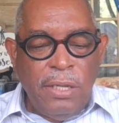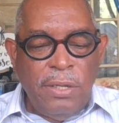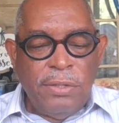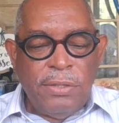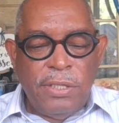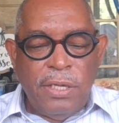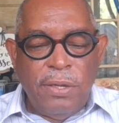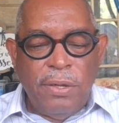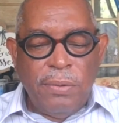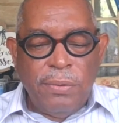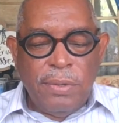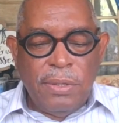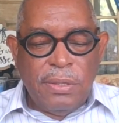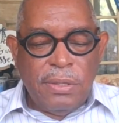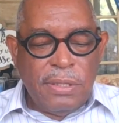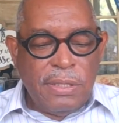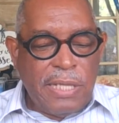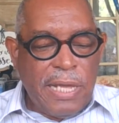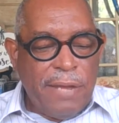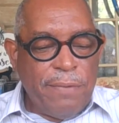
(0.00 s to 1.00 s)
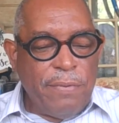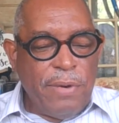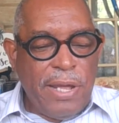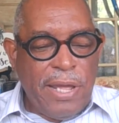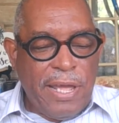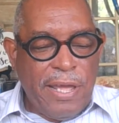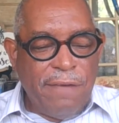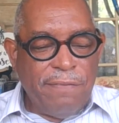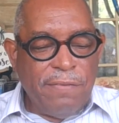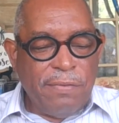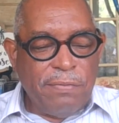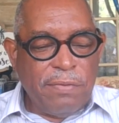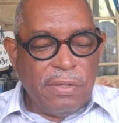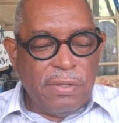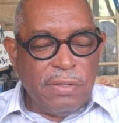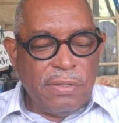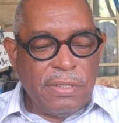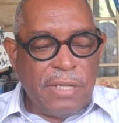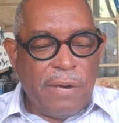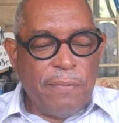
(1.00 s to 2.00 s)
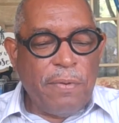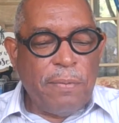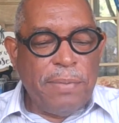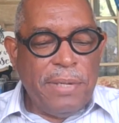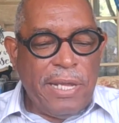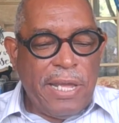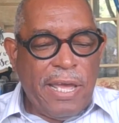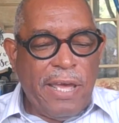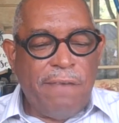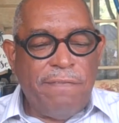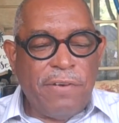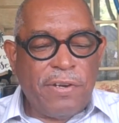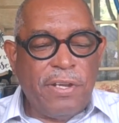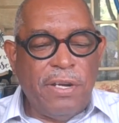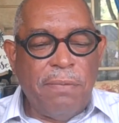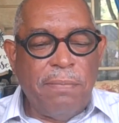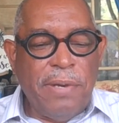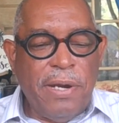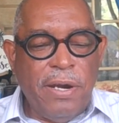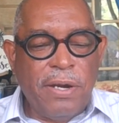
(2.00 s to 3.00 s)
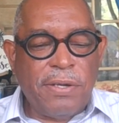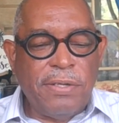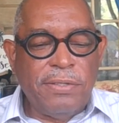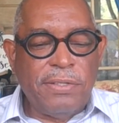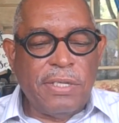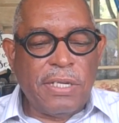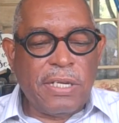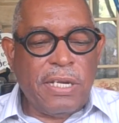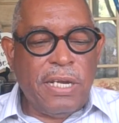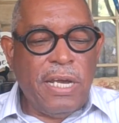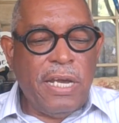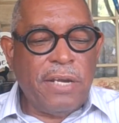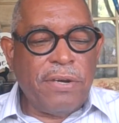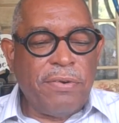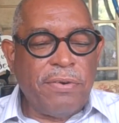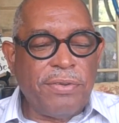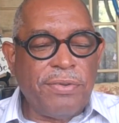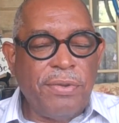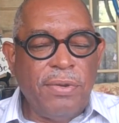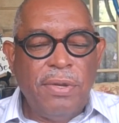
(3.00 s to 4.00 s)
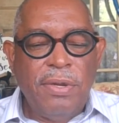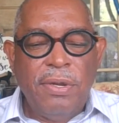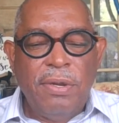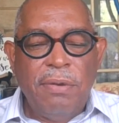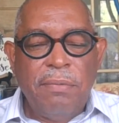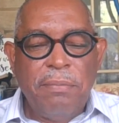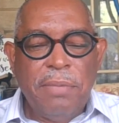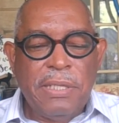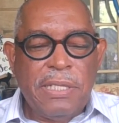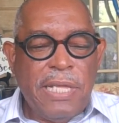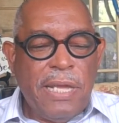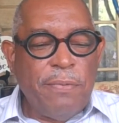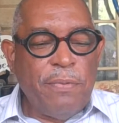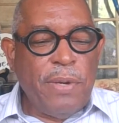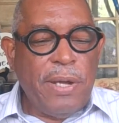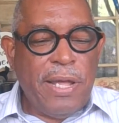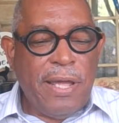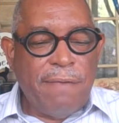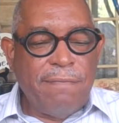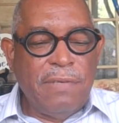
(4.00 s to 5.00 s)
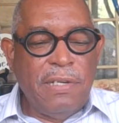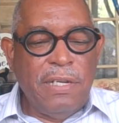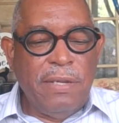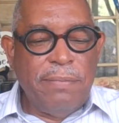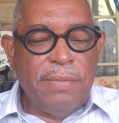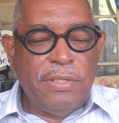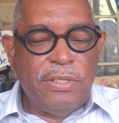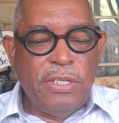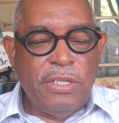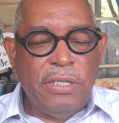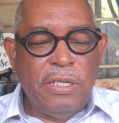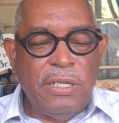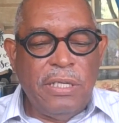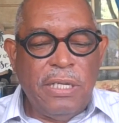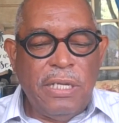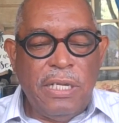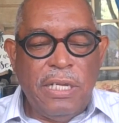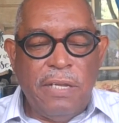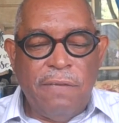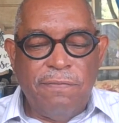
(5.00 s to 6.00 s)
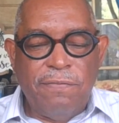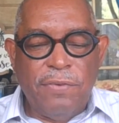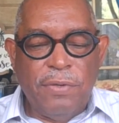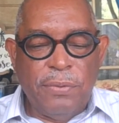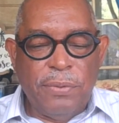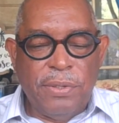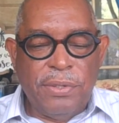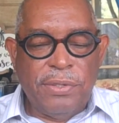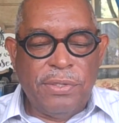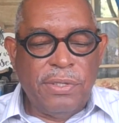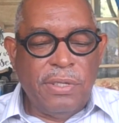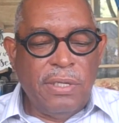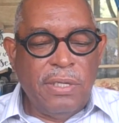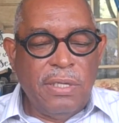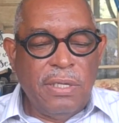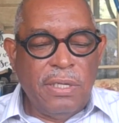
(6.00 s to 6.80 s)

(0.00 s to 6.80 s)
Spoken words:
So there will be African Americans in Congress, but they will have limited influence.